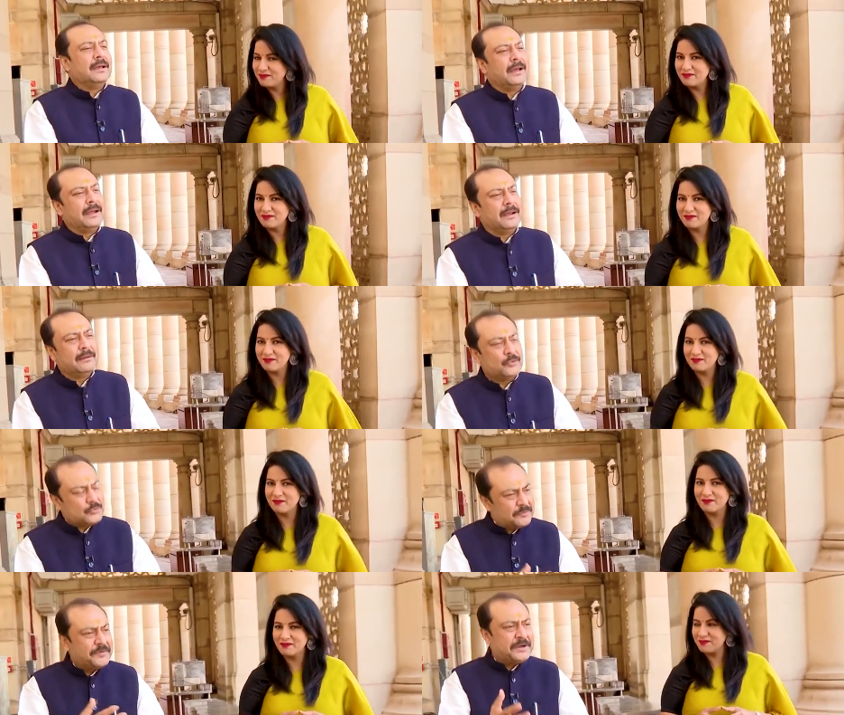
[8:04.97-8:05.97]
Speaker 1: And
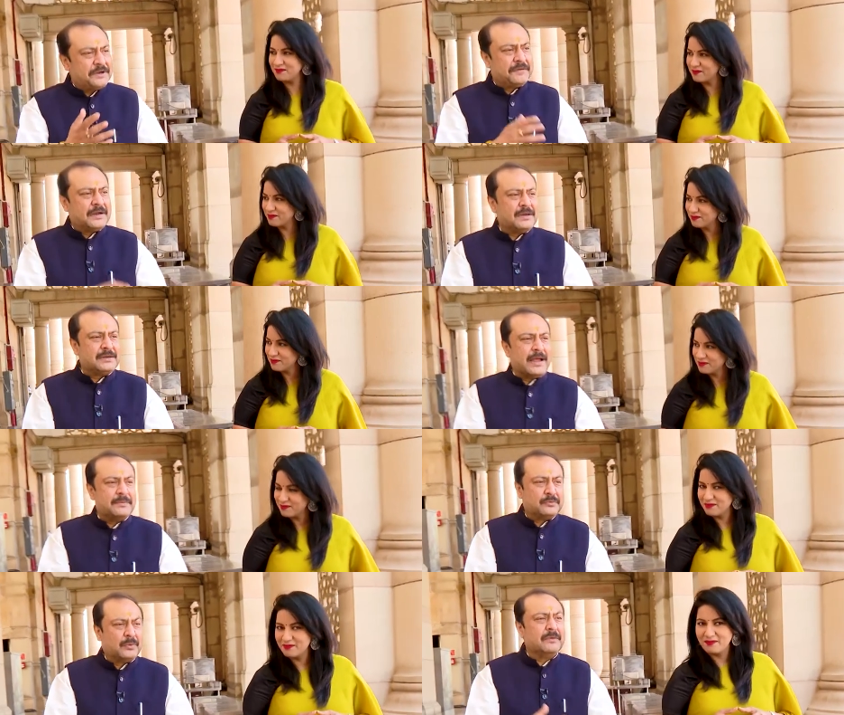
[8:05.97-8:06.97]
those were very difficult
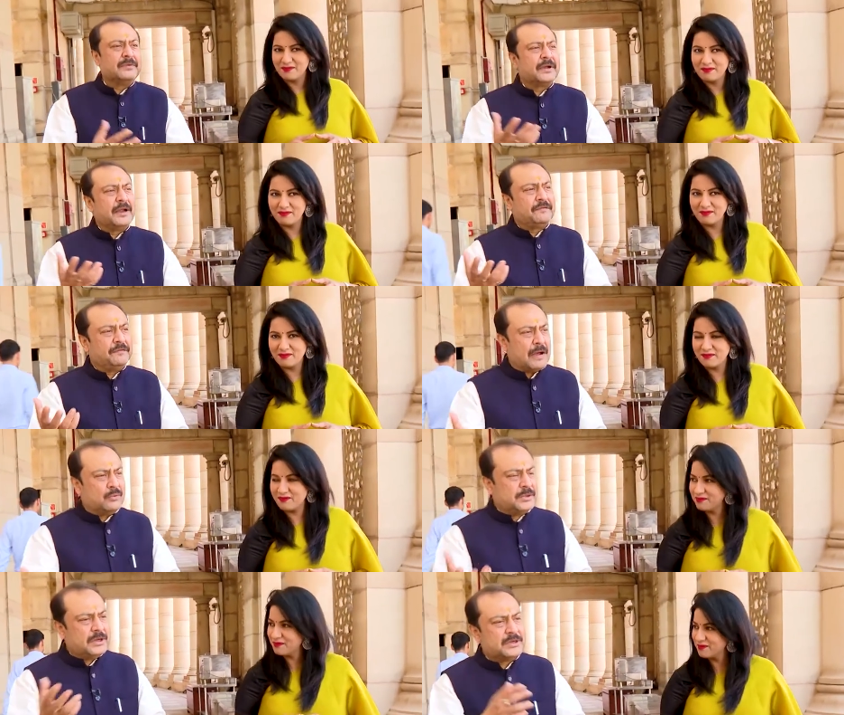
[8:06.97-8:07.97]
times. One of the great
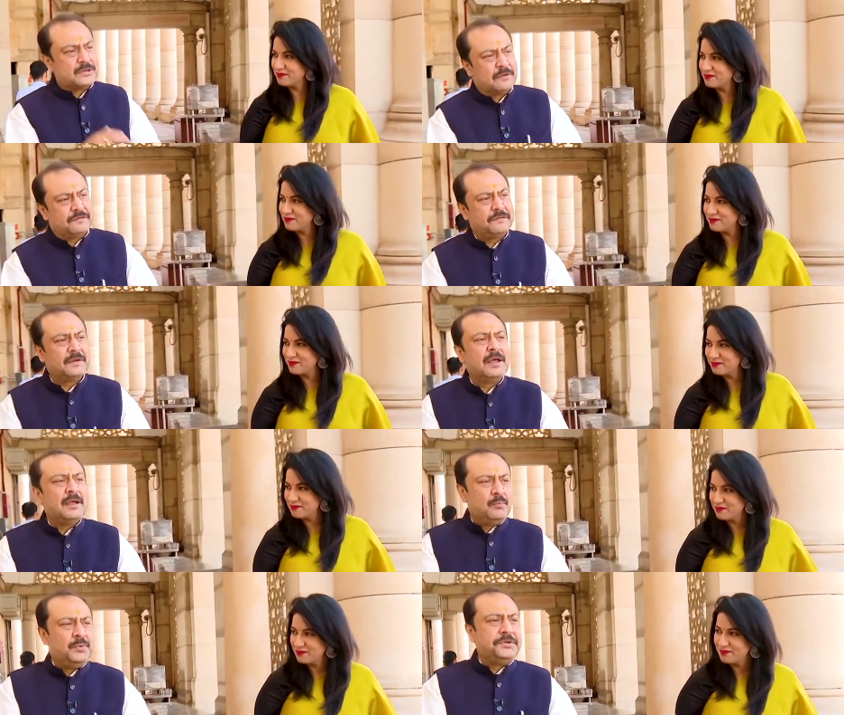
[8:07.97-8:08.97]
founders of
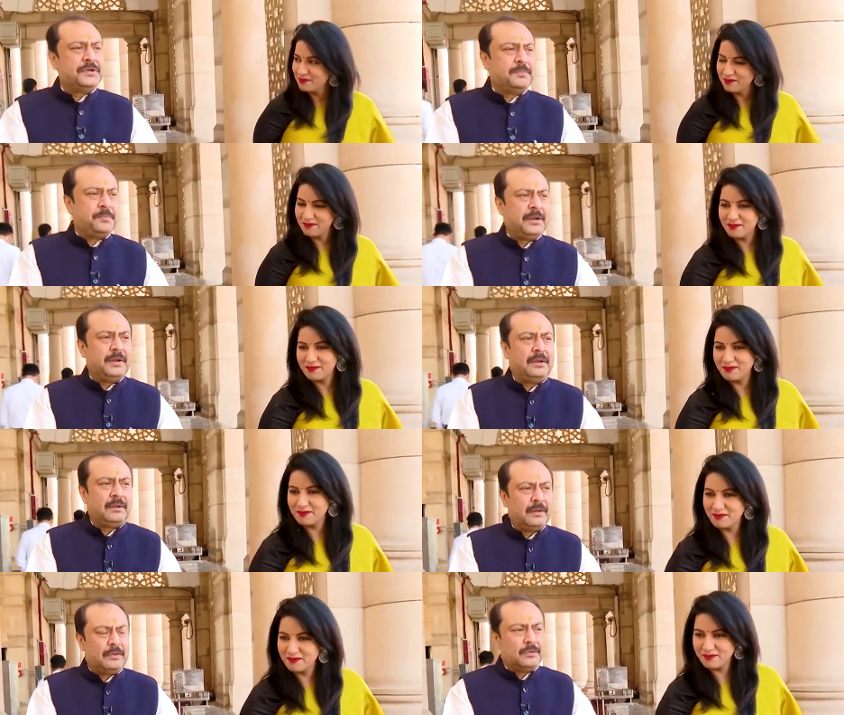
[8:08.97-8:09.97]
B J
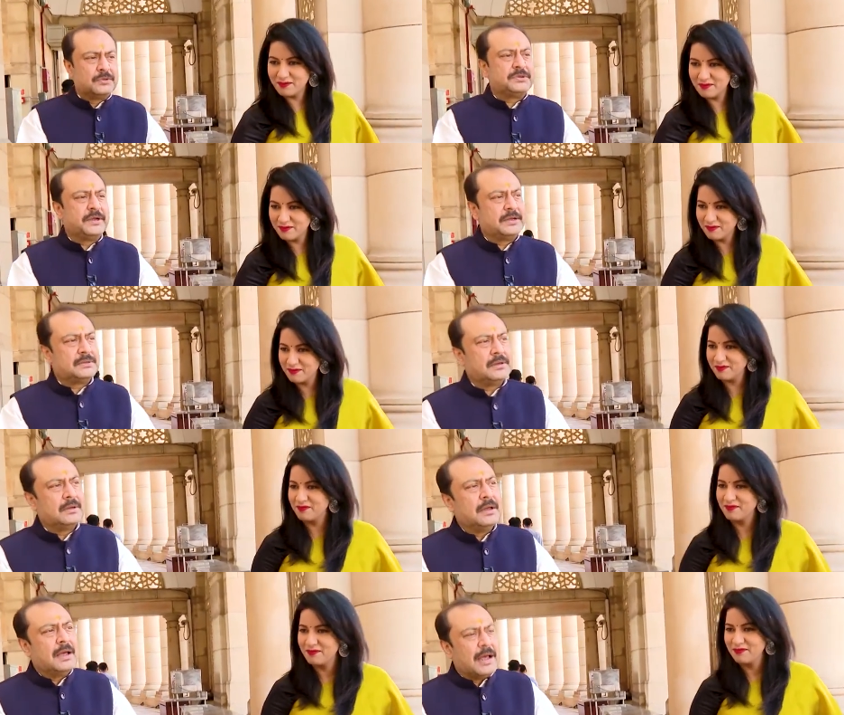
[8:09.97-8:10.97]
P in those days,
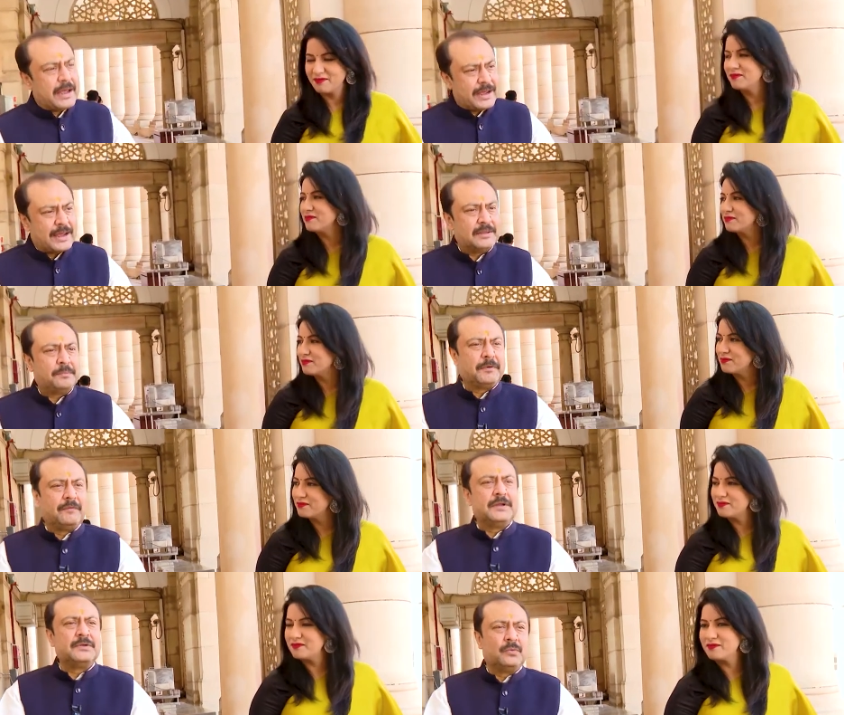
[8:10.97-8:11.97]
I had the
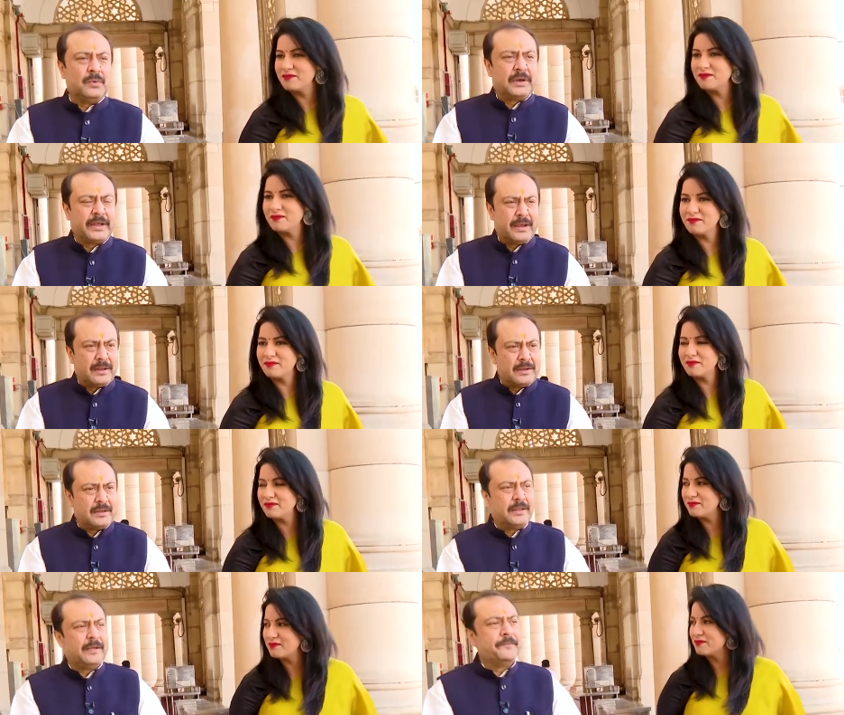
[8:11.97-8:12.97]
privilege of working
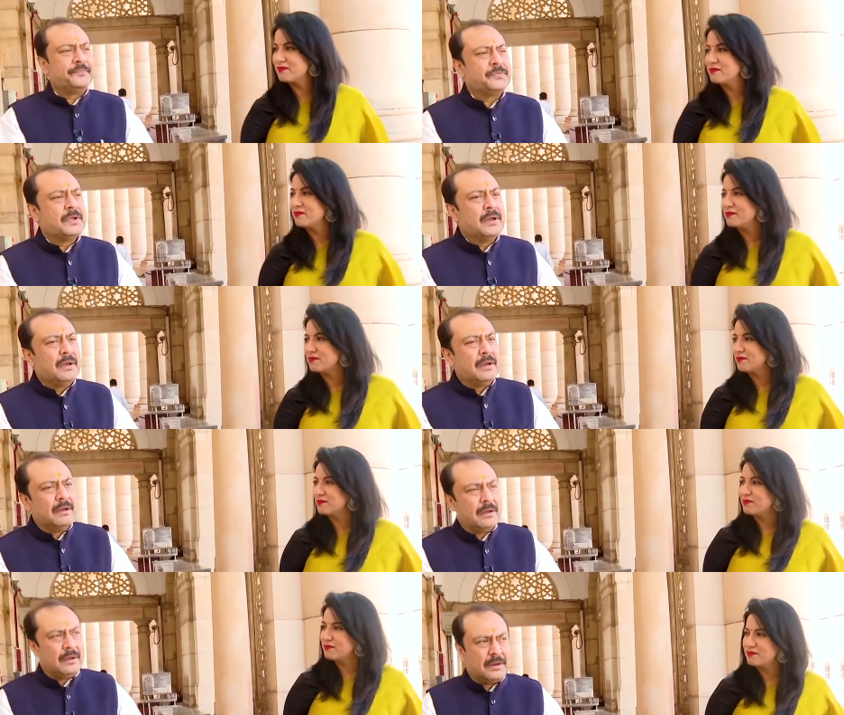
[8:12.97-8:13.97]
under them.
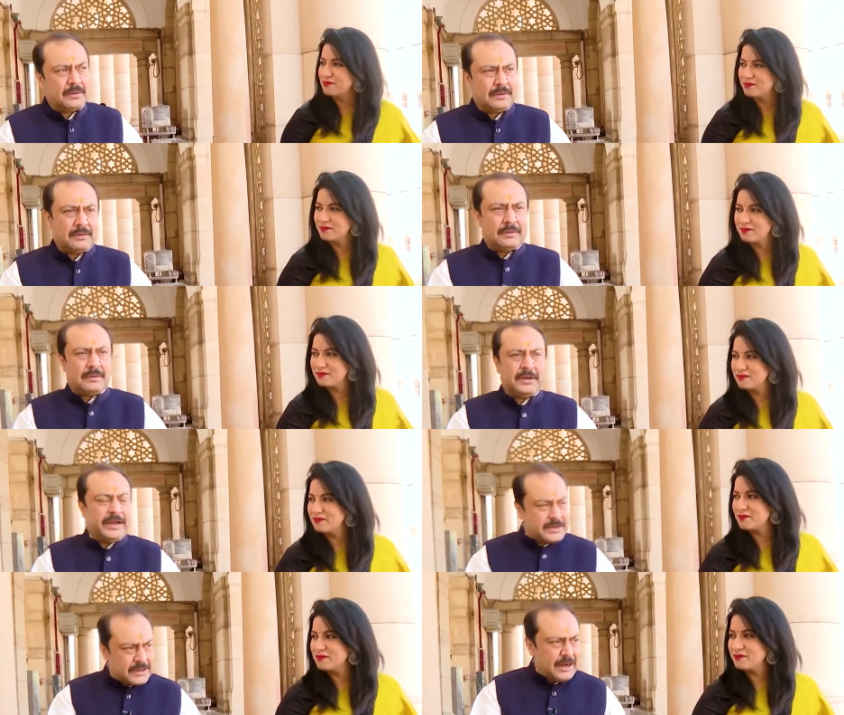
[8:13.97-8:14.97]
Uh,
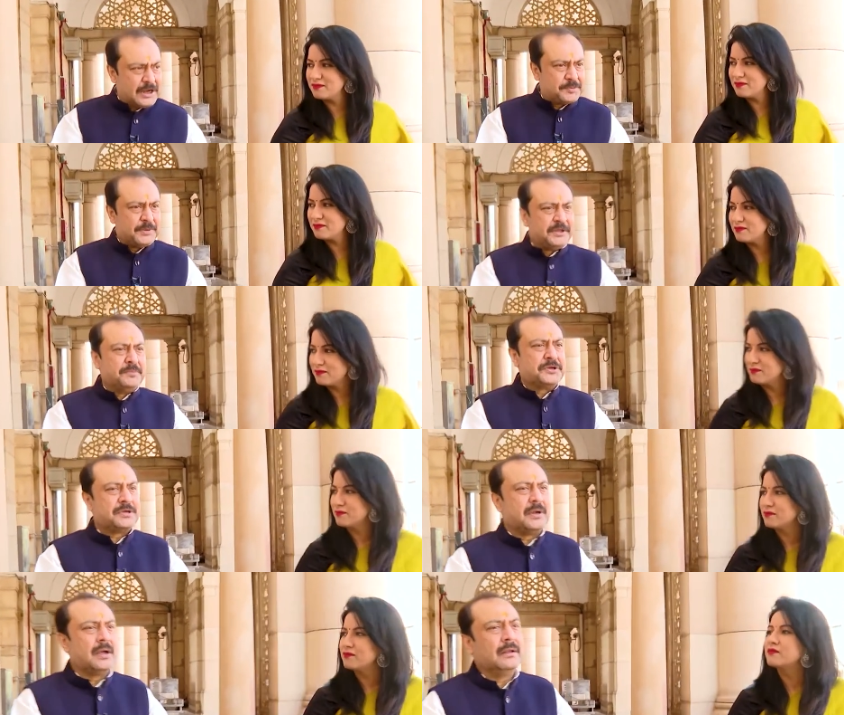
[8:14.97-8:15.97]
late Kalashpati
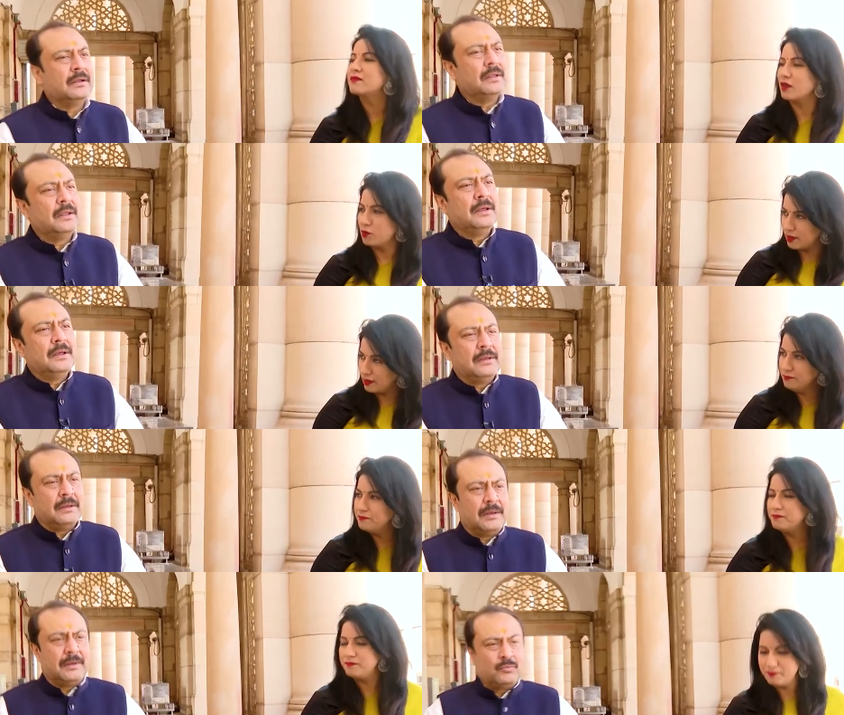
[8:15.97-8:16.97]
Mishra, okay.
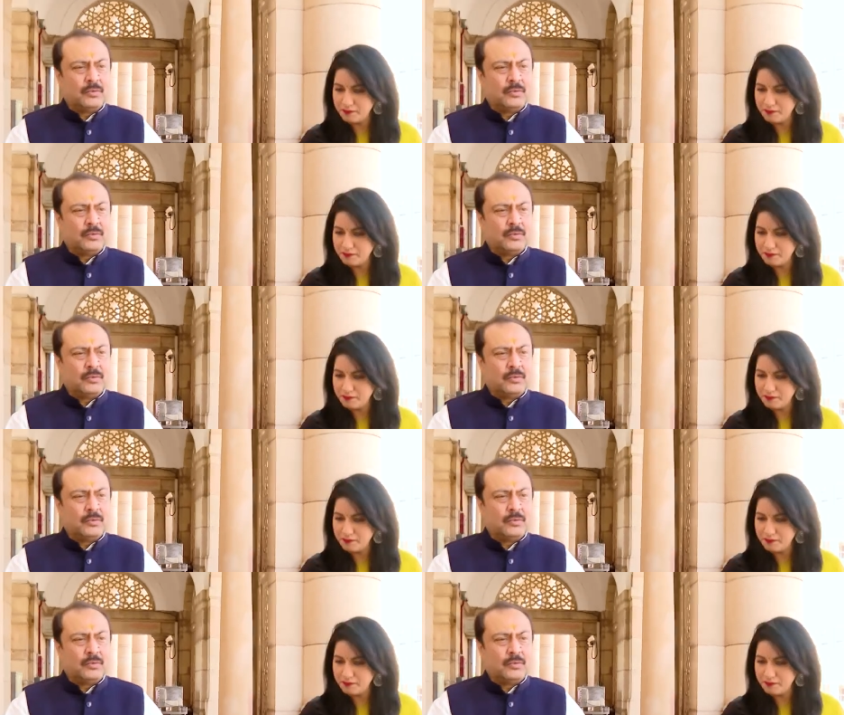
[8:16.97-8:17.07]
uh,